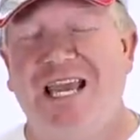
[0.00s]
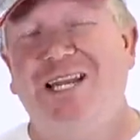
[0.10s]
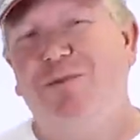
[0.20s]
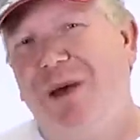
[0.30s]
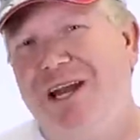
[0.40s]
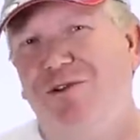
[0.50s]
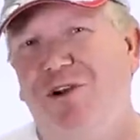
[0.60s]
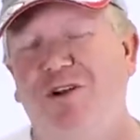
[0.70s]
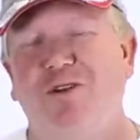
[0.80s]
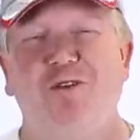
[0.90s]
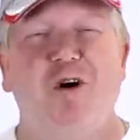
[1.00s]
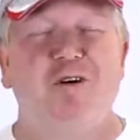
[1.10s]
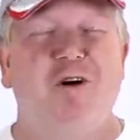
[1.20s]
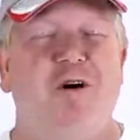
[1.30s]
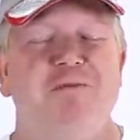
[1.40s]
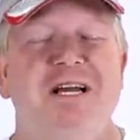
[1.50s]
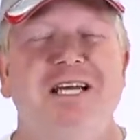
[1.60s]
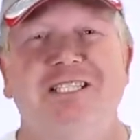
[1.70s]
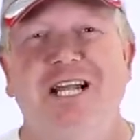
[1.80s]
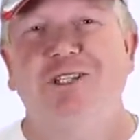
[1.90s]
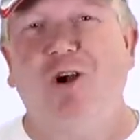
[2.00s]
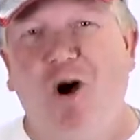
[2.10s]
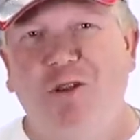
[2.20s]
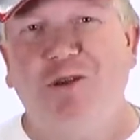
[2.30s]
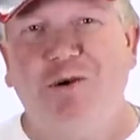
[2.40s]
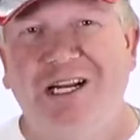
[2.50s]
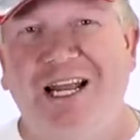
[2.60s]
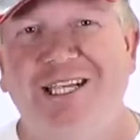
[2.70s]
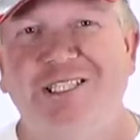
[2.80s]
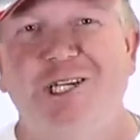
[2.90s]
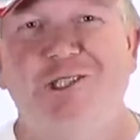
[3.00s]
head to patreon.com/onthreelegs